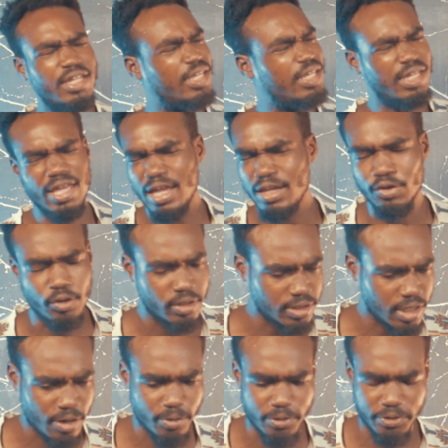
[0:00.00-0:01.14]
clearly,
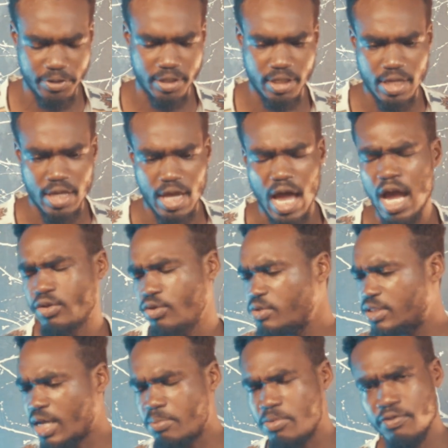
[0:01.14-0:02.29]
I know
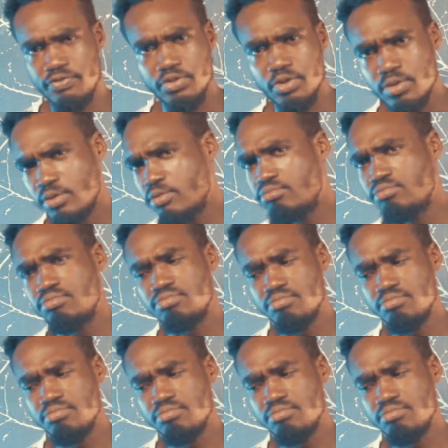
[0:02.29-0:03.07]
some of you